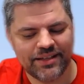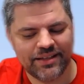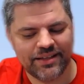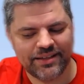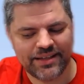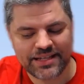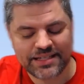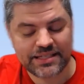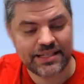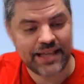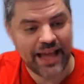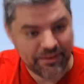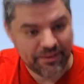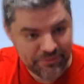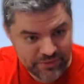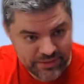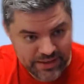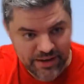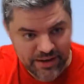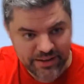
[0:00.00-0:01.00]
There
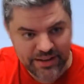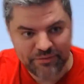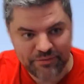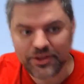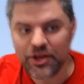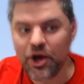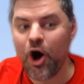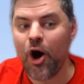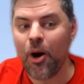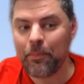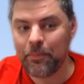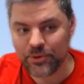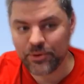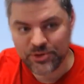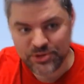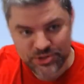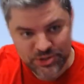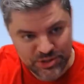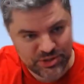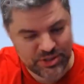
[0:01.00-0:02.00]
are definitely
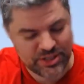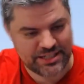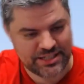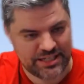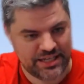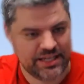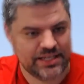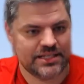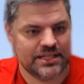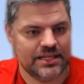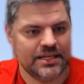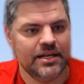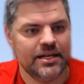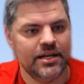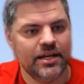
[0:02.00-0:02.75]
opportunities